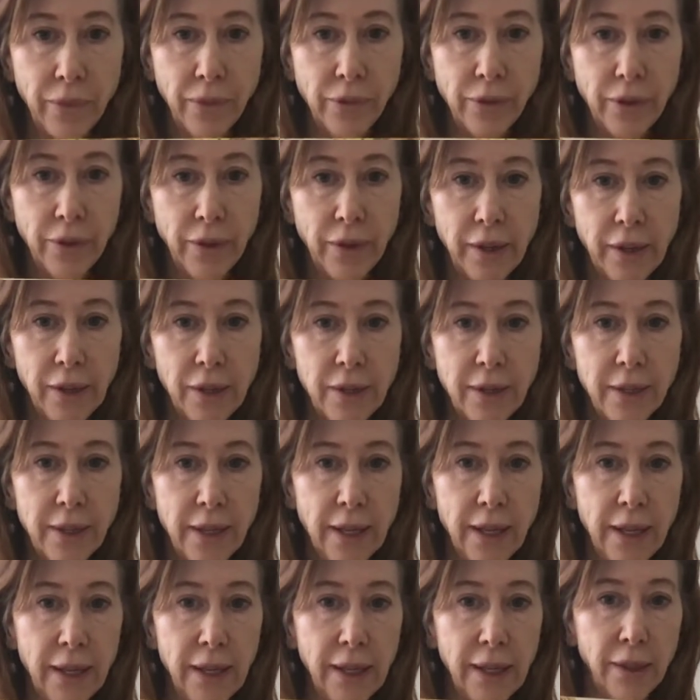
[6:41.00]
So there's
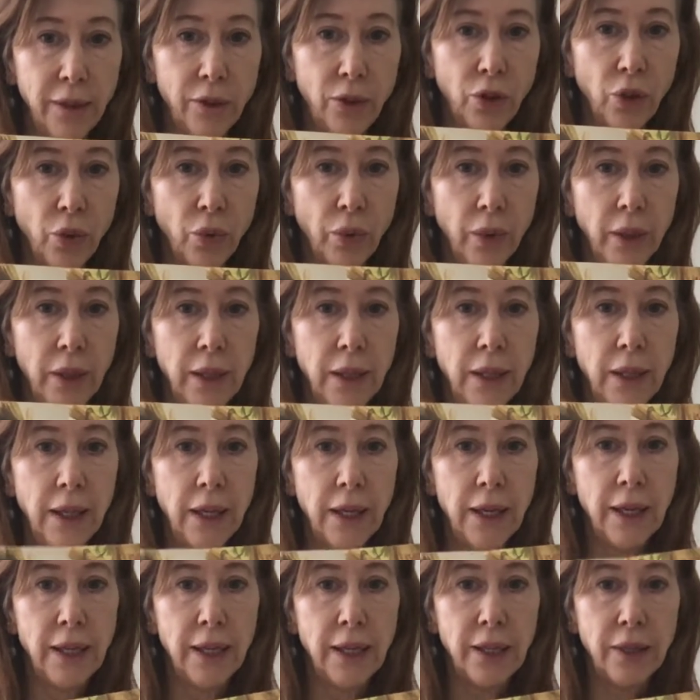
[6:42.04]
the
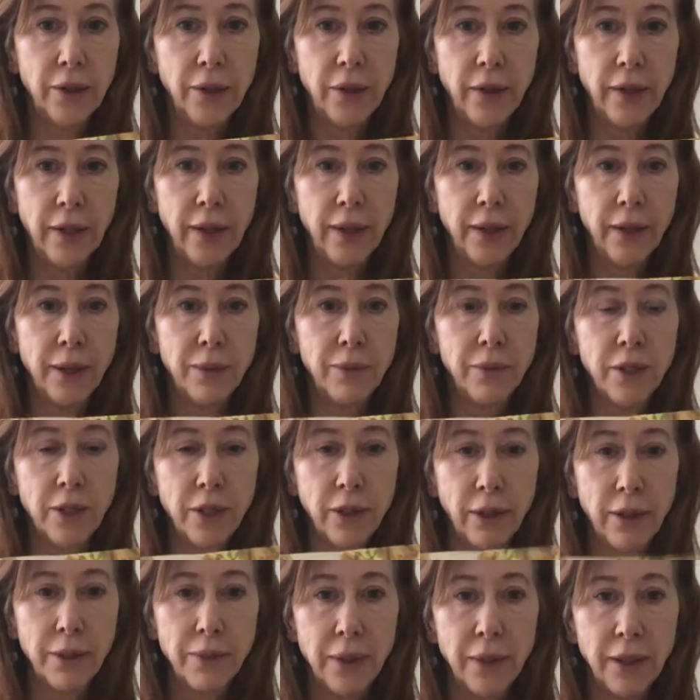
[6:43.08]
gorilla, or the, I'm
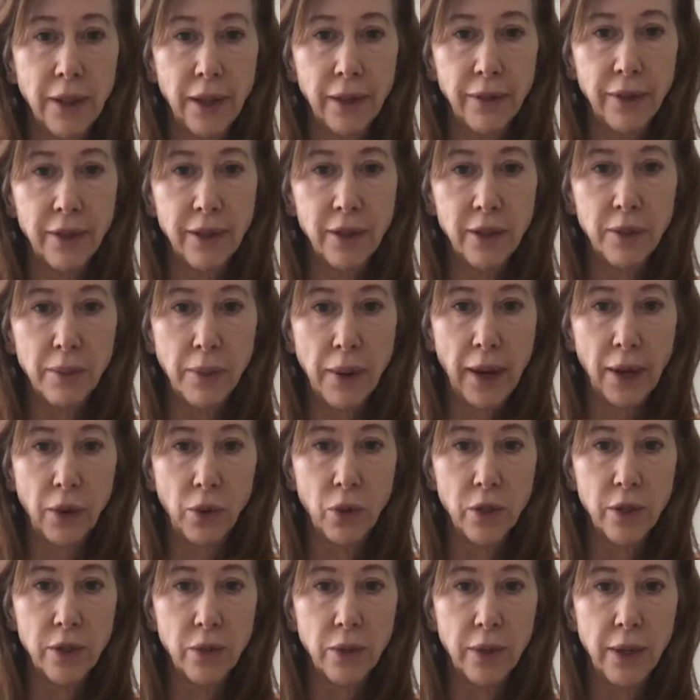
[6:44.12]
sorry, this is
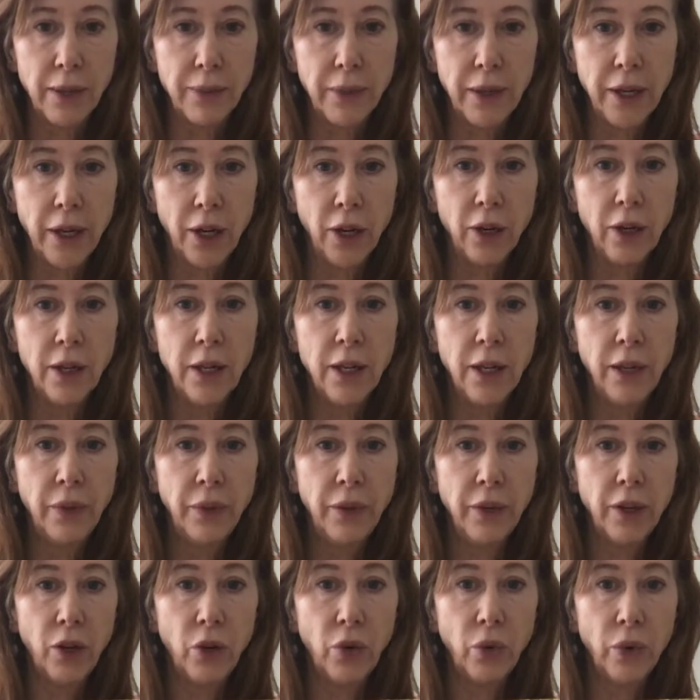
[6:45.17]
backwards when I'm on here.
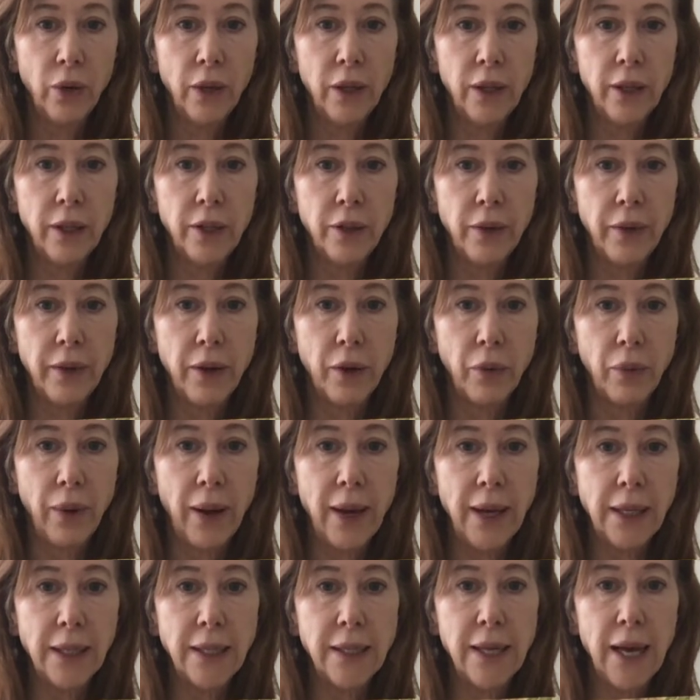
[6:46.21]
The gorilla or the
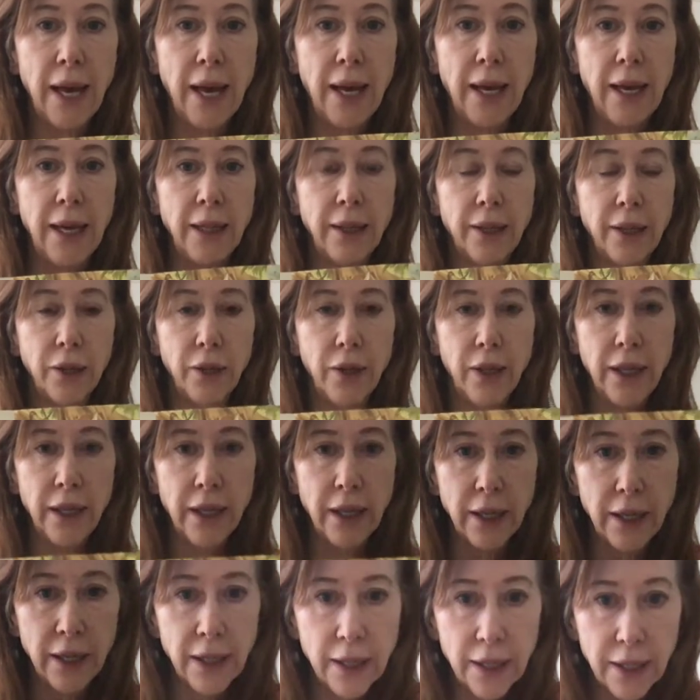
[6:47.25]
orangutan, there he
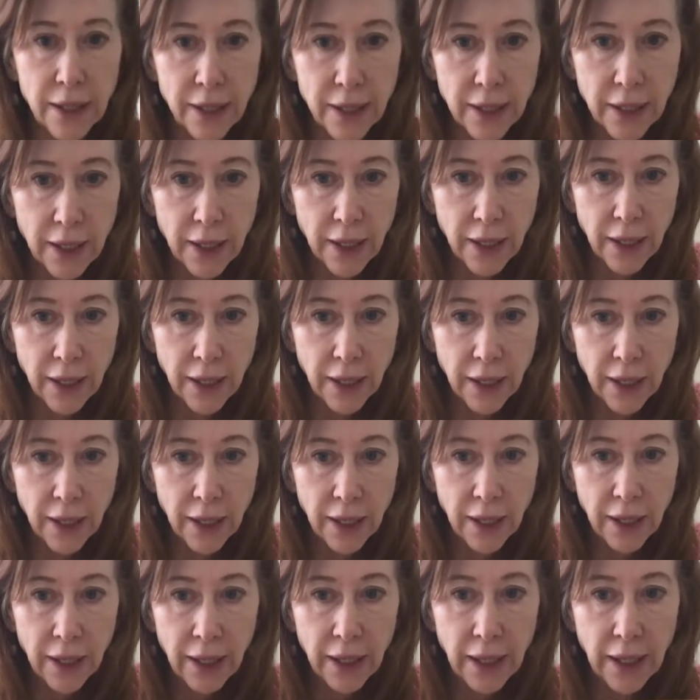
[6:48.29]
is,
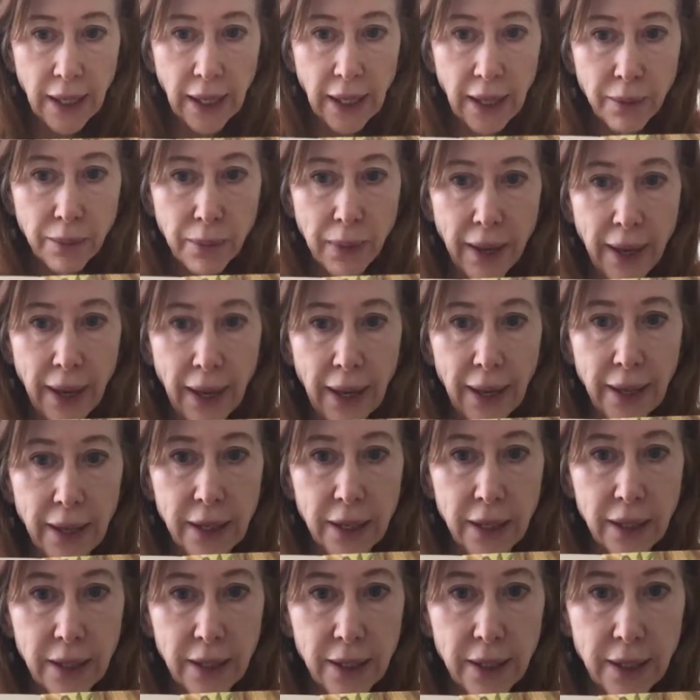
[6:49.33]
eating
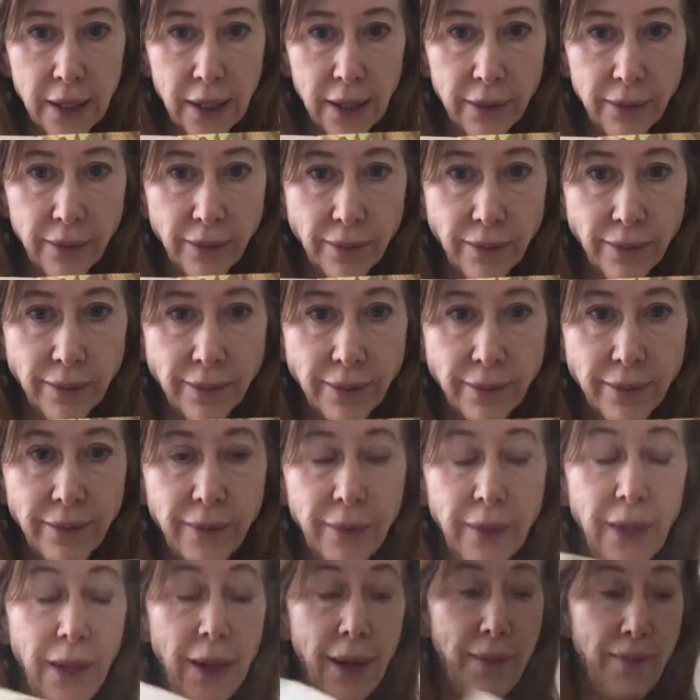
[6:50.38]
bananas and,
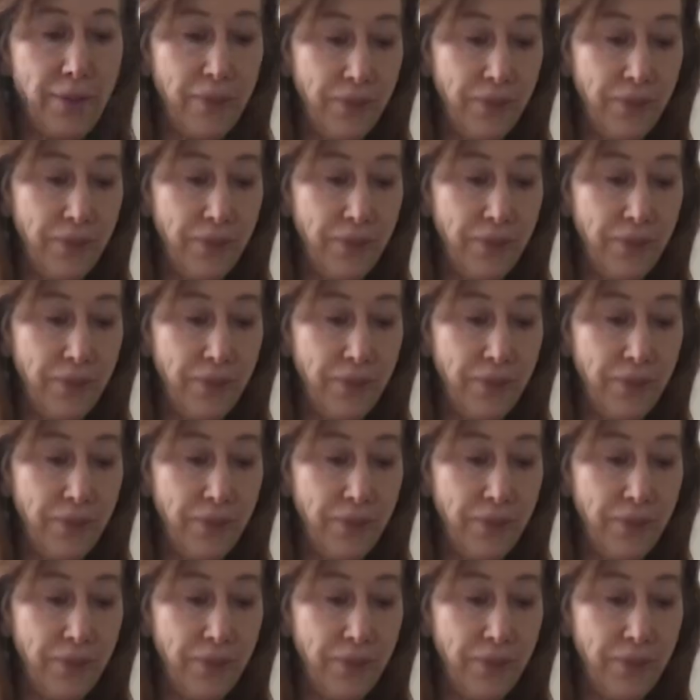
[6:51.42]
yeah.